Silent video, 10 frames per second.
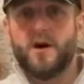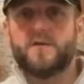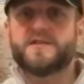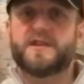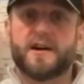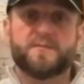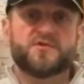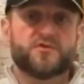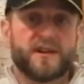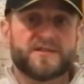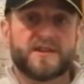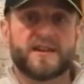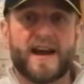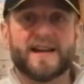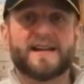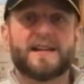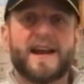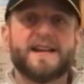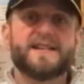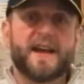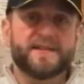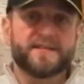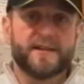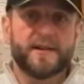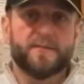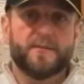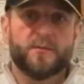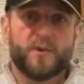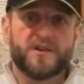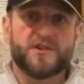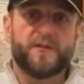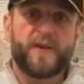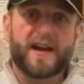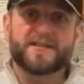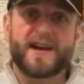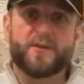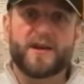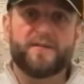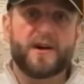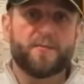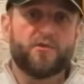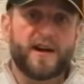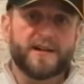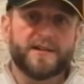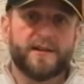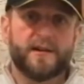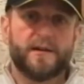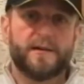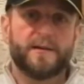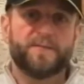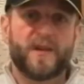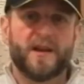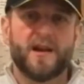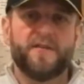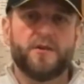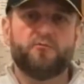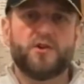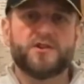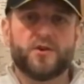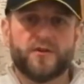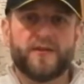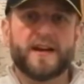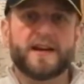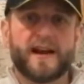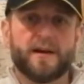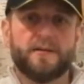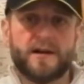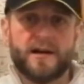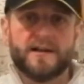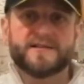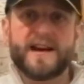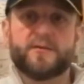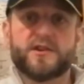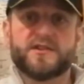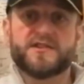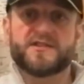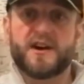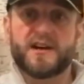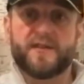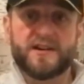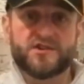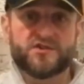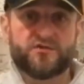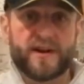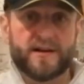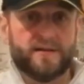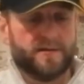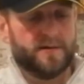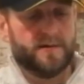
Over time, strings can get little indents in them, which affects how they vibrate. If you run your fingernail down the underside of each string,